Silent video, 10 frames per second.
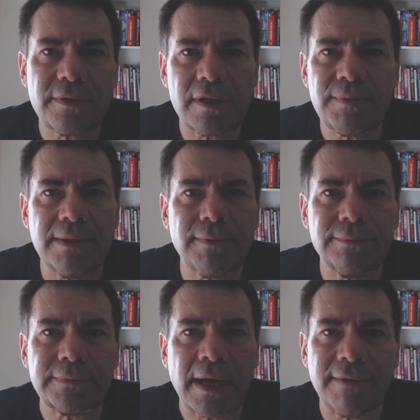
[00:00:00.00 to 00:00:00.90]
then
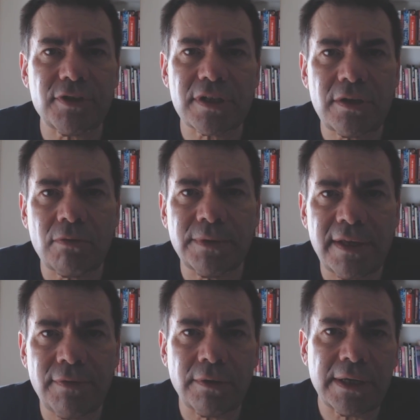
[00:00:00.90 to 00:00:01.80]
people obviously don't
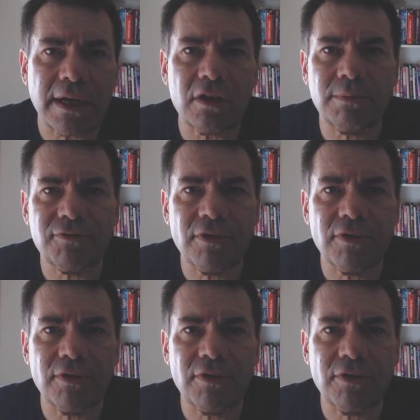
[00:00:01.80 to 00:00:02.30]
believe they're accountable